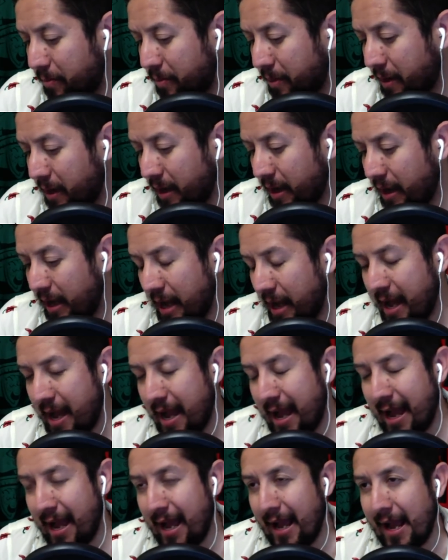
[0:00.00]
But
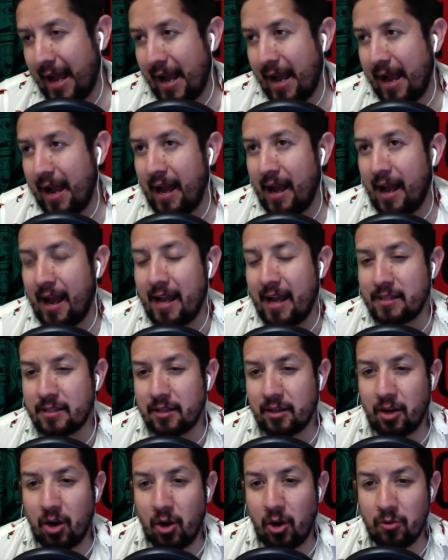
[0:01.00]
as a
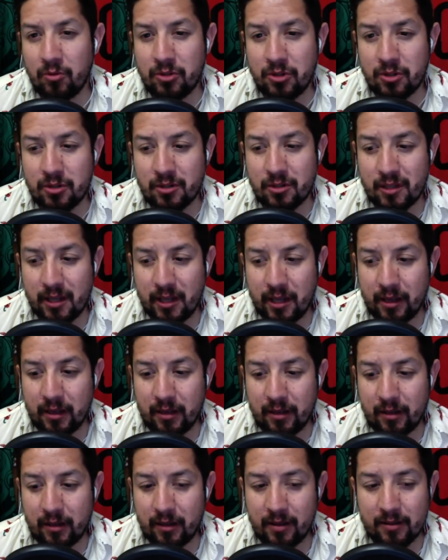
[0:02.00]
coach, it's kind
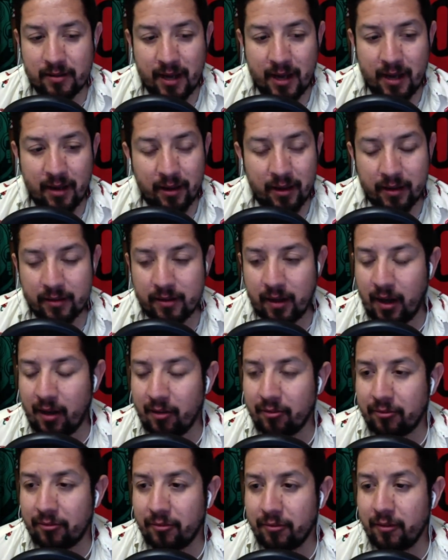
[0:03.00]
of like
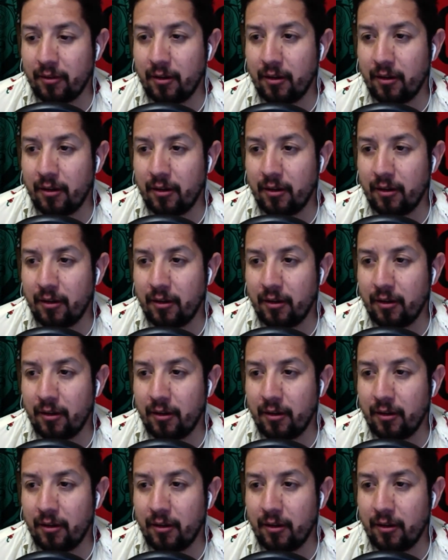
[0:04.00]
tough.